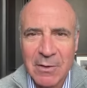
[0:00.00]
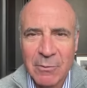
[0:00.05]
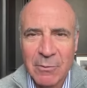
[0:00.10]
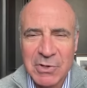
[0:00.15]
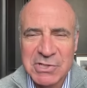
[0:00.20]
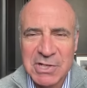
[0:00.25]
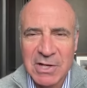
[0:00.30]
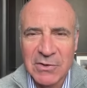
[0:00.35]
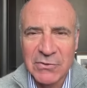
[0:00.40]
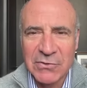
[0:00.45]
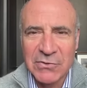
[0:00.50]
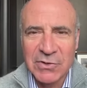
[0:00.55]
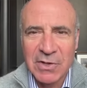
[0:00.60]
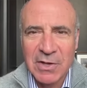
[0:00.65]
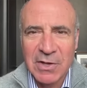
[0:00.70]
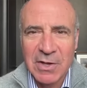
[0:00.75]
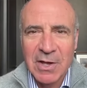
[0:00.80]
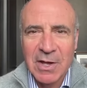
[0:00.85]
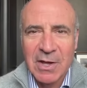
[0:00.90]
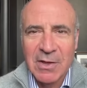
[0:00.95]
which
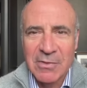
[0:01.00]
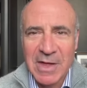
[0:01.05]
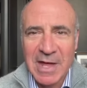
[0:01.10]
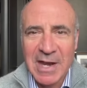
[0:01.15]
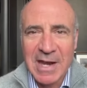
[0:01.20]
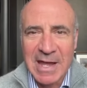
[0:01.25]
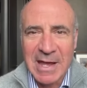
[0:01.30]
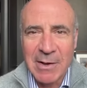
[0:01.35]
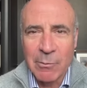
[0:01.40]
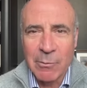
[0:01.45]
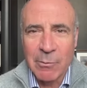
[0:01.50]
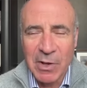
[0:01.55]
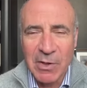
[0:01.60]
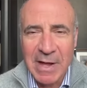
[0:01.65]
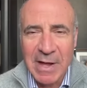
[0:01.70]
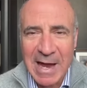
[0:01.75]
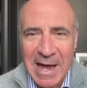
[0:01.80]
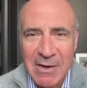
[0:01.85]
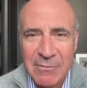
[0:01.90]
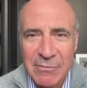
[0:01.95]
is that it
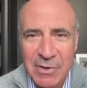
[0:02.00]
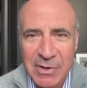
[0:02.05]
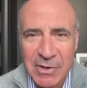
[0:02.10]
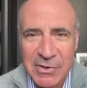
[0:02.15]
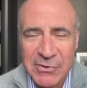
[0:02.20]
will have a